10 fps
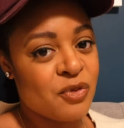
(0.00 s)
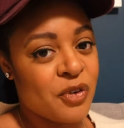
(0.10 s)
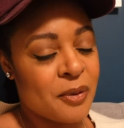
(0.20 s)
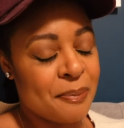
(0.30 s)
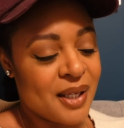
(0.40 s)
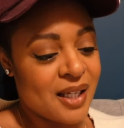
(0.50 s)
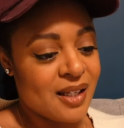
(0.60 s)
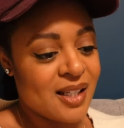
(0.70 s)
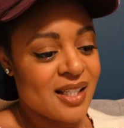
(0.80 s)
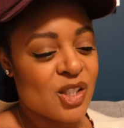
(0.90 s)
for
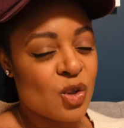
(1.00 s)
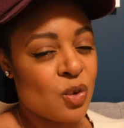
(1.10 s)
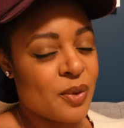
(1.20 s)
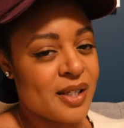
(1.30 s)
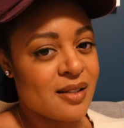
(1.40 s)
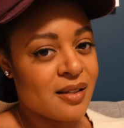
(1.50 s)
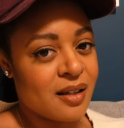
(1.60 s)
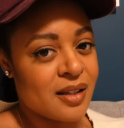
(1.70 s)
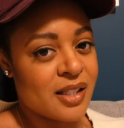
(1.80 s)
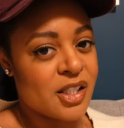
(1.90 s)
me is always
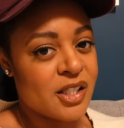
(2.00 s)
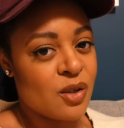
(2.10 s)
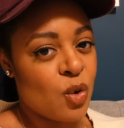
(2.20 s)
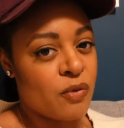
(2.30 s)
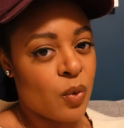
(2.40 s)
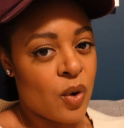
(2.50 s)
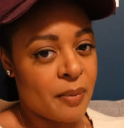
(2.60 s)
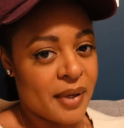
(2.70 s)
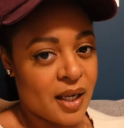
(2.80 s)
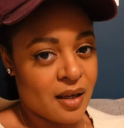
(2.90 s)
slightly
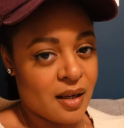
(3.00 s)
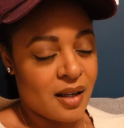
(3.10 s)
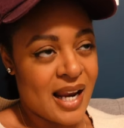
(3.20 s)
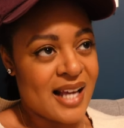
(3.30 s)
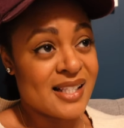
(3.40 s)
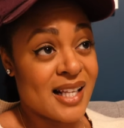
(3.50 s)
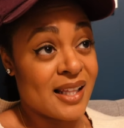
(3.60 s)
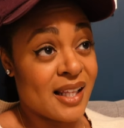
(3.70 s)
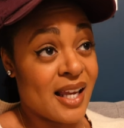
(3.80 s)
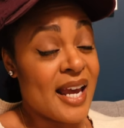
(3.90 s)
overwhelming. Not
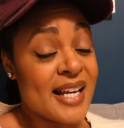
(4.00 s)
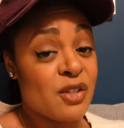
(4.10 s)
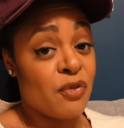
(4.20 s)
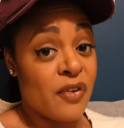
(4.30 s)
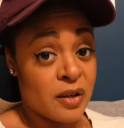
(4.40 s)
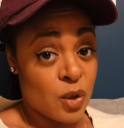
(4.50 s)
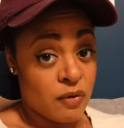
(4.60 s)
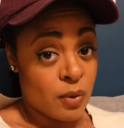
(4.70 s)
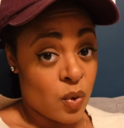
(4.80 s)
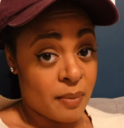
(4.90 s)
slightly, it's very
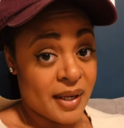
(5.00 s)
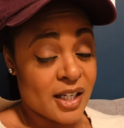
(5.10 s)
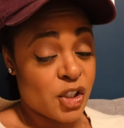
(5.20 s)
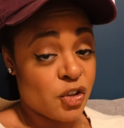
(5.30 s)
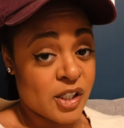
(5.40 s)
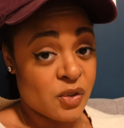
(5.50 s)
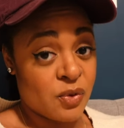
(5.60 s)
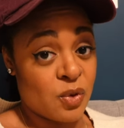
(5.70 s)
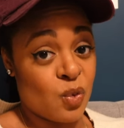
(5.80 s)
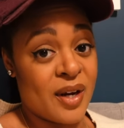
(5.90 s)
overwhelming and
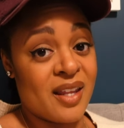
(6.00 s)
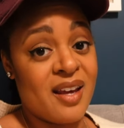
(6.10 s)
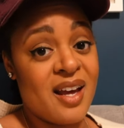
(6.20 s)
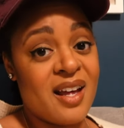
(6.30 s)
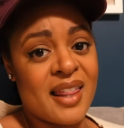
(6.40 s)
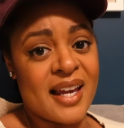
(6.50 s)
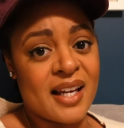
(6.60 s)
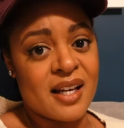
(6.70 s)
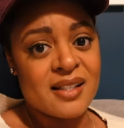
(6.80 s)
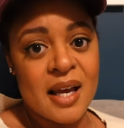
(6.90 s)
stressful with, like,
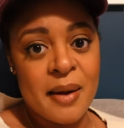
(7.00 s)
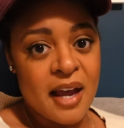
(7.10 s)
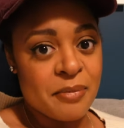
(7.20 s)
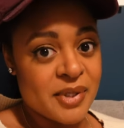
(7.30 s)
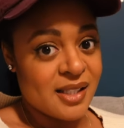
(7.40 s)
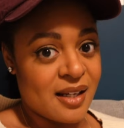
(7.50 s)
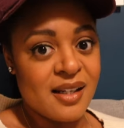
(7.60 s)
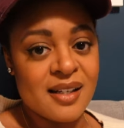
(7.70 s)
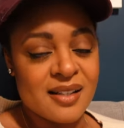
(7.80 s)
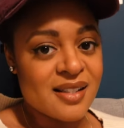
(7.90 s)
because I'm
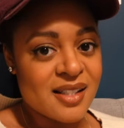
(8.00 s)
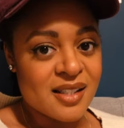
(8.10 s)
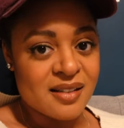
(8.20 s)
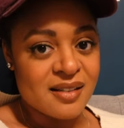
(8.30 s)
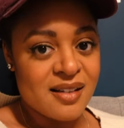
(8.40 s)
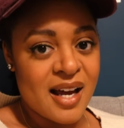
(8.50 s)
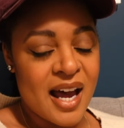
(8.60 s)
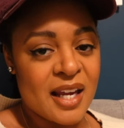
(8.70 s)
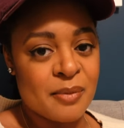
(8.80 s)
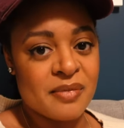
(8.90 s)
studying still.
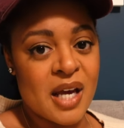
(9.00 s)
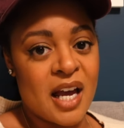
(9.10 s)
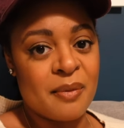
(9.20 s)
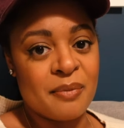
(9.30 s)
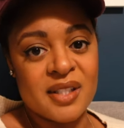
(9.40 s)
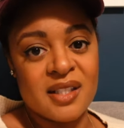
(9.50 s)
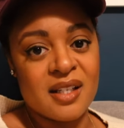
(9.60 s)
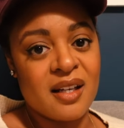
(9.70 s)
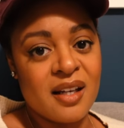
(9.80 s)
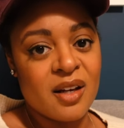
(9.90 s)
I'm
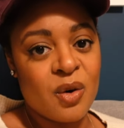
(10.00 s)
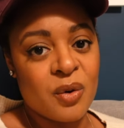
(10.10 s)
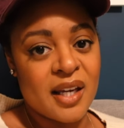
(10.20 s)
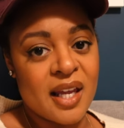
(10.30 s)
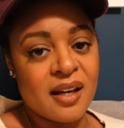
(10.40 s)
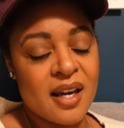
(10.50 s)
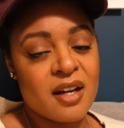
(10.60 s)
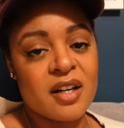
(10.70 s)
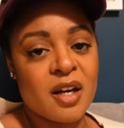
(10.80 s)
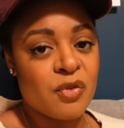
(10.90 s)
studying organic
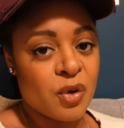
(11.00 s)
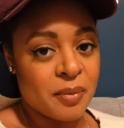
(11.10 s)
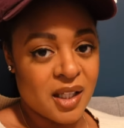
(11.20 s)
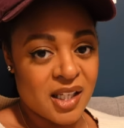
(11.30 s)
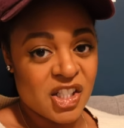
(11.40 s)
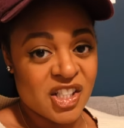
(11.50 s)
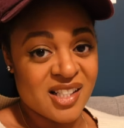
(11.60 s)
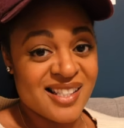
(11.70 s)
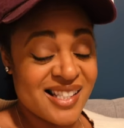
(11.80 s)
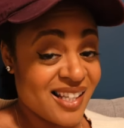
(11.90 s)
hair care formulation
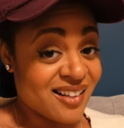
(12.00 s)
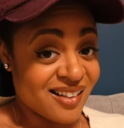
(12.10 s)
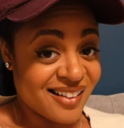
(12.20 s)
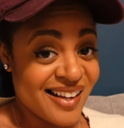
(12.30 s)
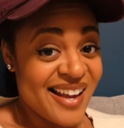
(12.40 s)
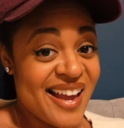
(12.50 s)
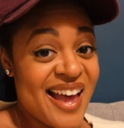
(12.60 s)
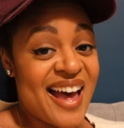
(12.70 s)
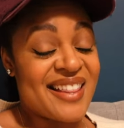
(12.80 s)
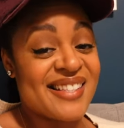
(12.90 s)
still
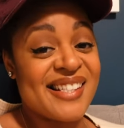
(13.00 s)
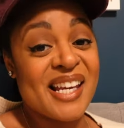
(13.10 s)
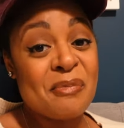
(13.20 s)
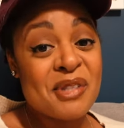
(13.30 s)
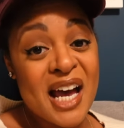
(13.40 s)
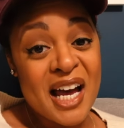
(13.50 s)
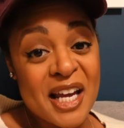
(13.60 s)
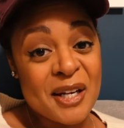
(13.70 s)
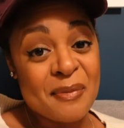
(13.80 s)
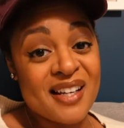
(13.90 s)
at the same
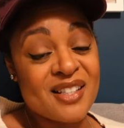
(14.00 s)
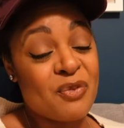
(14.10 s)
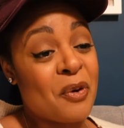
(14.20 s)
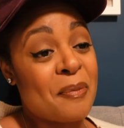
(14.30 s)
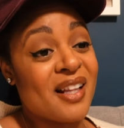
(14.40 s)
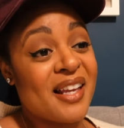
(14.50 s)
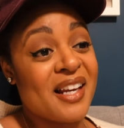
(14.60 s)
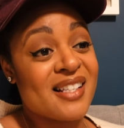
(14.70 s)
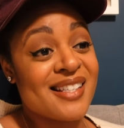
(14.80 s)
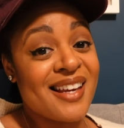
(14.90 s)
time as
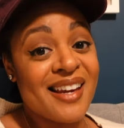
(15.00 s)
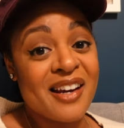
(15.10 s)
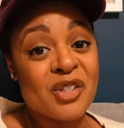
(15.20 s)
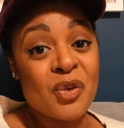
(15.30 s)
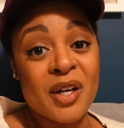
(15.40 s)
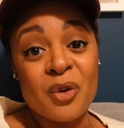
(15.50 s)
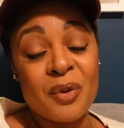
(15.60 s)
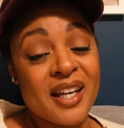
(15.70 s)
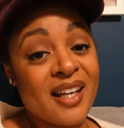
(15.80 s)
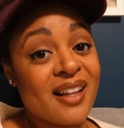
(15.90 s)
formulating skincare, so I
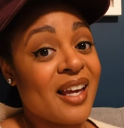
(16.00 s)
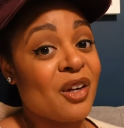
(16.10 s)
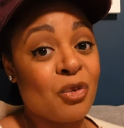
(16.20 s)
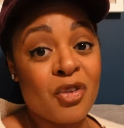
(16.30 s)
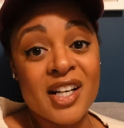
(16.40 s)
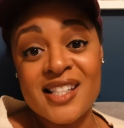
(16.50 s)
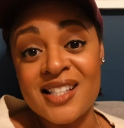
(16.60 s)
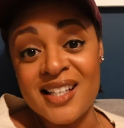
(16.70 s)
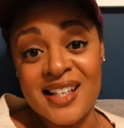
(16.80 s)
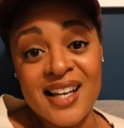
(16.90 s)
don't get like
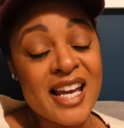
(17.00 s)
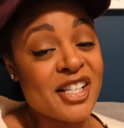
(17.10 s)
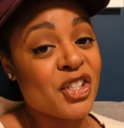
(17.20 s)
rusty and